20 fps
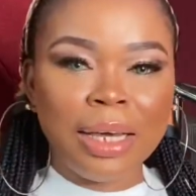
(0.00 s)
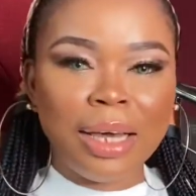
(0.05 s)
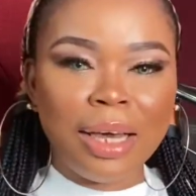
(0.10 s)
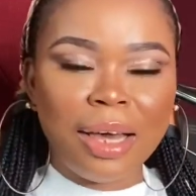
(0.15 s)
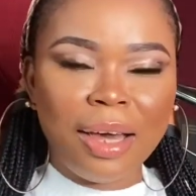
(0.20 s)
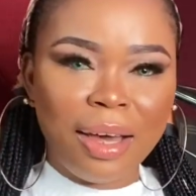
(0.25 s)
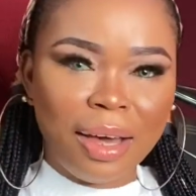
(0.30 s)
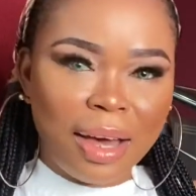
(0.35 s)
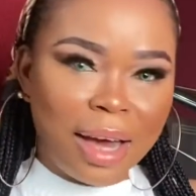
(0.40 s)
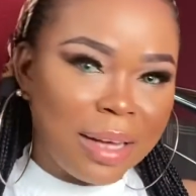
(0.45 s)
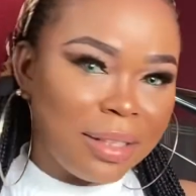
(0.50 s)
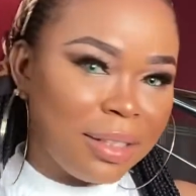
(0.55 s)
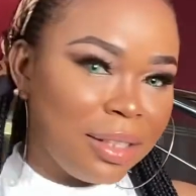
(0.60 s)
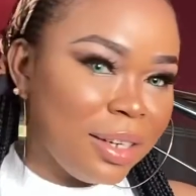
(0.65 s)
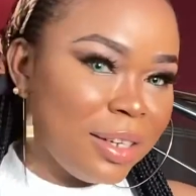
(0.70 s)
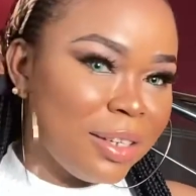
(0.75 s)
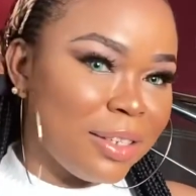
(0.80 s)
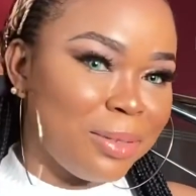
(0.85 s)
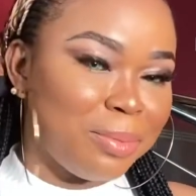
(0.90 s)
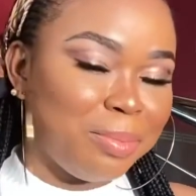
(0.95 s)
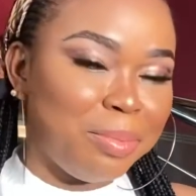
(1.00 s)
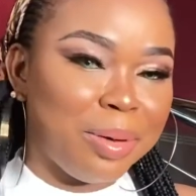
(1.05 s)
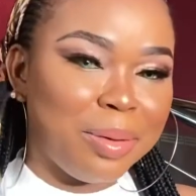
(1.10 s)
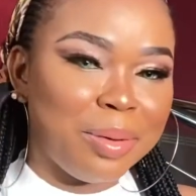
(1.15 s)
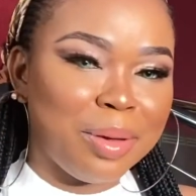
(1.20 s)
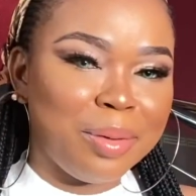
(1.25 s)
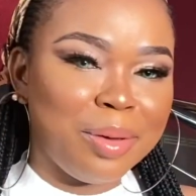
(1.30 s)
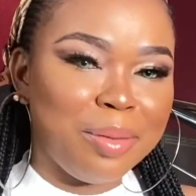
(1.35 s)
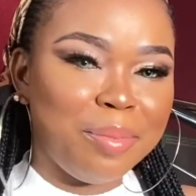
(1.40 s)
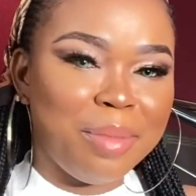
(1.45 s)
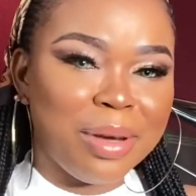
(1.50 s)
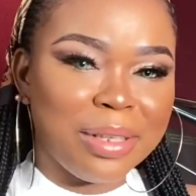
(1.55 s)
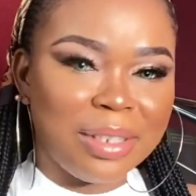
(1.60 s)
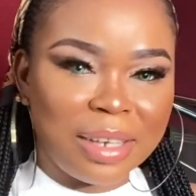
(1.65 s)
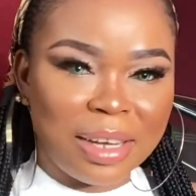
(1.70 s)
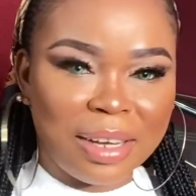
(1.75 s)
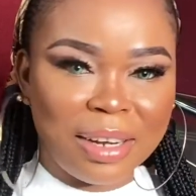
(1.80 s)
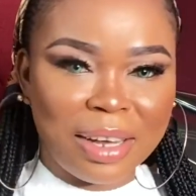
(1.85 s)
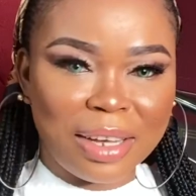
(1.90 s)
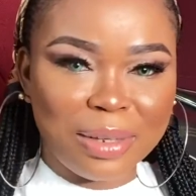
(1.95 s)
I think it's a bit
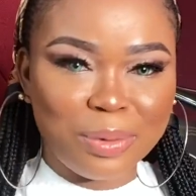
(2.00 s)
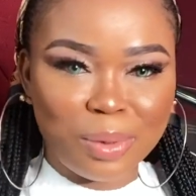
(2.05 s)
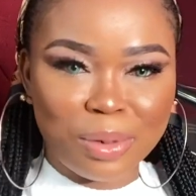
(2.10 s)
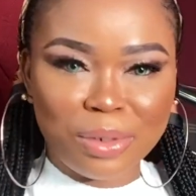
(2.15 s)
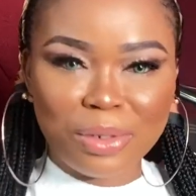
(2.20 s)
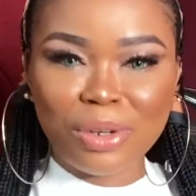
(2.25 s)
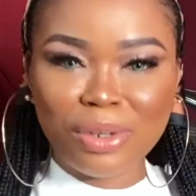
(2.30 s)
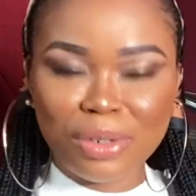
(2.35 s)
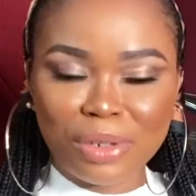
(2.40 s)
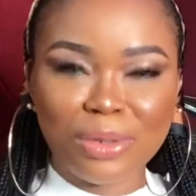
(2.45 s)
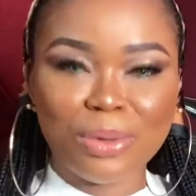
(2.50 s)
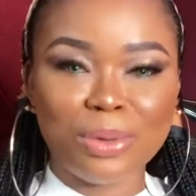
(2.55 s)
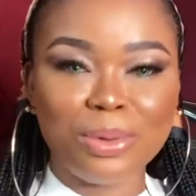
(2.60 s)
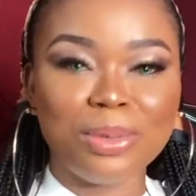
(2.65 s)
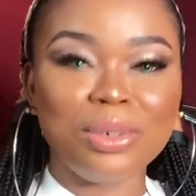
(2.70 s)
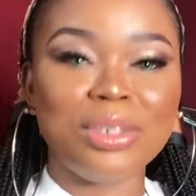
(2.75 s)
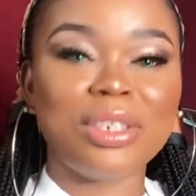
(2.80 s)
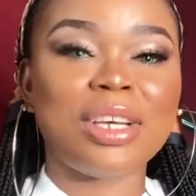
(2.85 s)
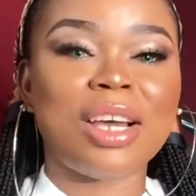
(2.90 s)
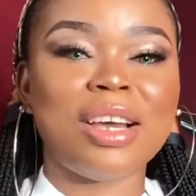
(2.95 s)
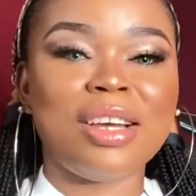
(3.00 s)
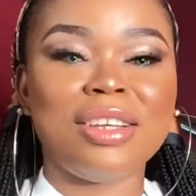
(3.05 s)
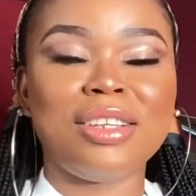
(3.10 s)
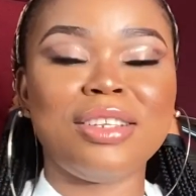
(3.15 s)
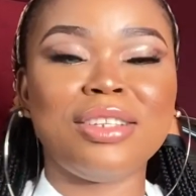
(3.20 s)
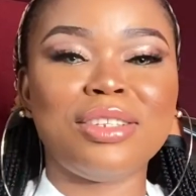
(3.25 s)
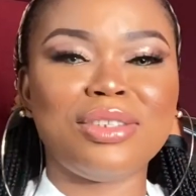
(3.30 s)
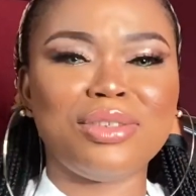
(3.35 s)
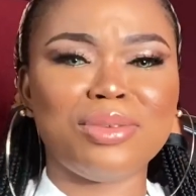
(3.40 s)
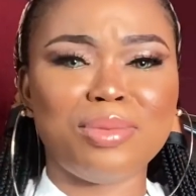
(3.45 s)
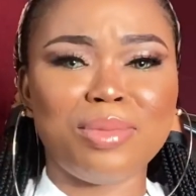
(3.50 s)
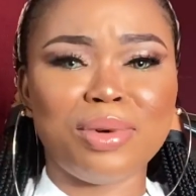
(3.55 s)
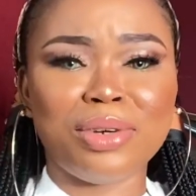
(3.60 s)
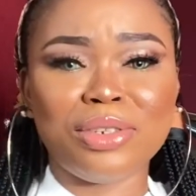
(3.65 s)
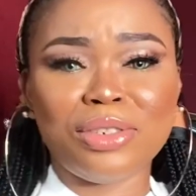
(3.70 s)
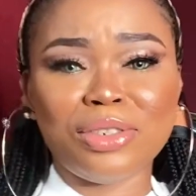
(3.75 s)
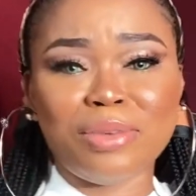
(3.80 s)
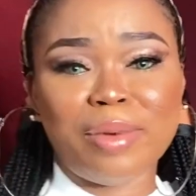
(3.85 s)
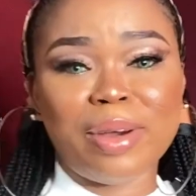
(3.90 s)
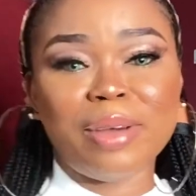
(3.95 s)
better now. It was just so shining too
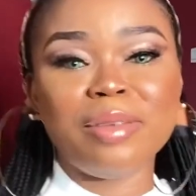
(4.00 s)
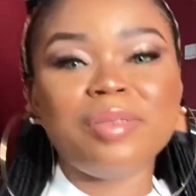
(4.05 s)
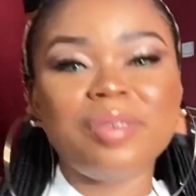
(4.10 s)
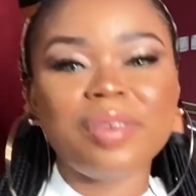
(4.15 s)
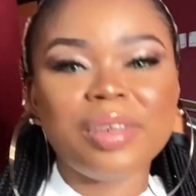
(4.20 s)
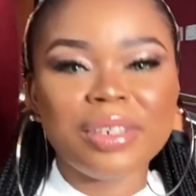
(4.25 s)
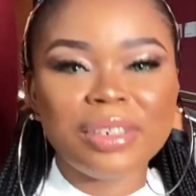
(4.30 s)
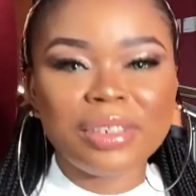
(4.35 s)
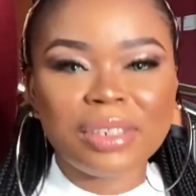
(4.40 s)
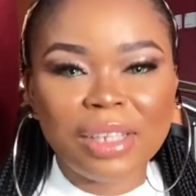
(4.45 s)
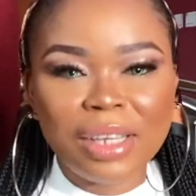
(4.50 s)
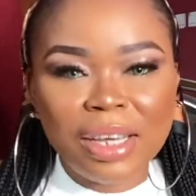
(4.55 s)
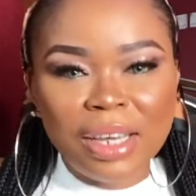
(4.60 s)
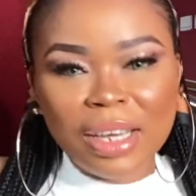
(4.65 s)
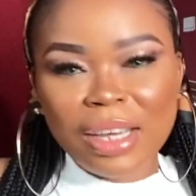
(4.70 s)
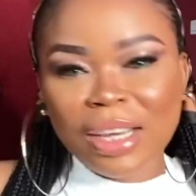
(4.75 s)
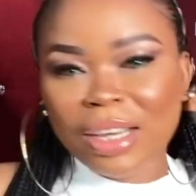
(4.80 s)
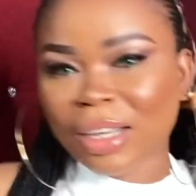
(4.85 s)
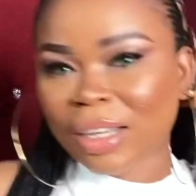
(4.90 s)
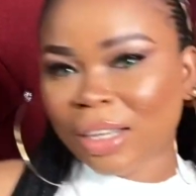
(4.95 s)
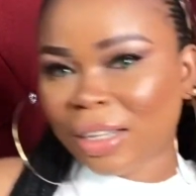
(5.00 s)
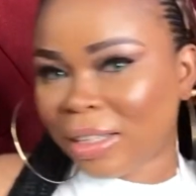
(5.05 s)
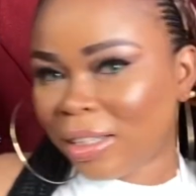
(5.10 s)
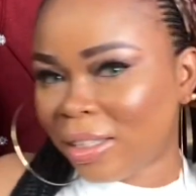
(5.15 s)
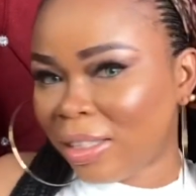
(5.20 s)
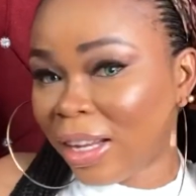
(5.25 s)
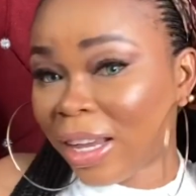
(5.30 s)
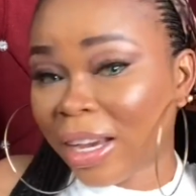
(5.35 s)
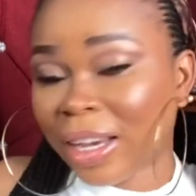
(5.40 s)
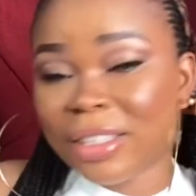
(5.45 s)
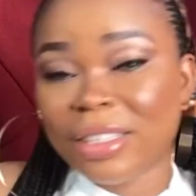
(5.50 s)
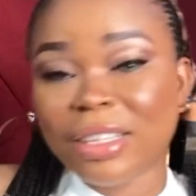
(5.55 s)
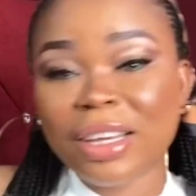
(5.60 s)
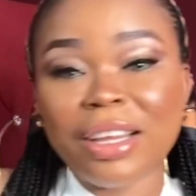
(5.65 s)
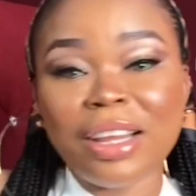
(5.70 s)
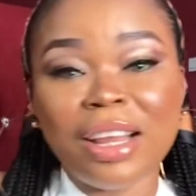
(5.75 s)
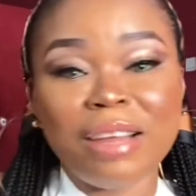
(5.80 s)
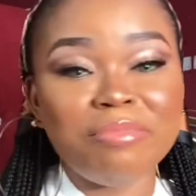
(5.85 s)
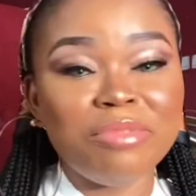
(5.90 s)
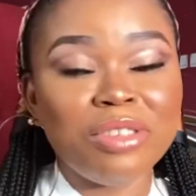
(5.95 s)
much on my face. Like I said,
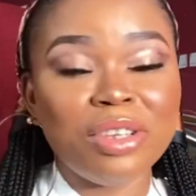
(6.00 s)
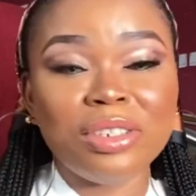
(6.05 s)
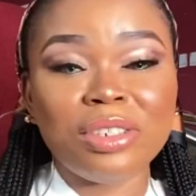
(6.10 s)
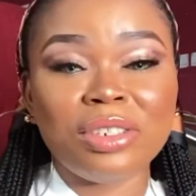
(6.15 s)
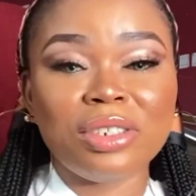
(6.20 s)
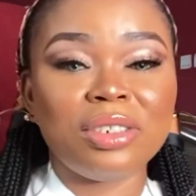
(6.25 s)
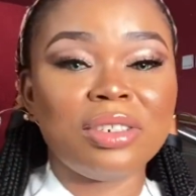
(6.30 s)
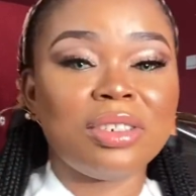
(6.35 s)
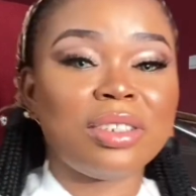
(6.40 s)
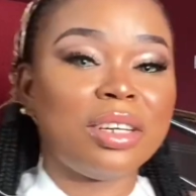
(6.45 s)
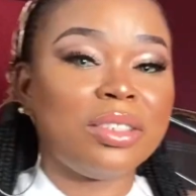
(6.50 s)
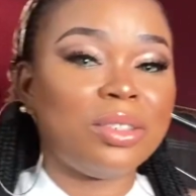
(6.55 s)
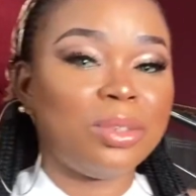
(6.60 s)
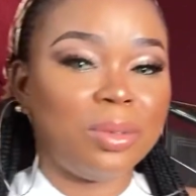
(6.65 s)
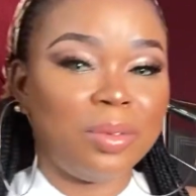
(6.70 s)
I'm just trying to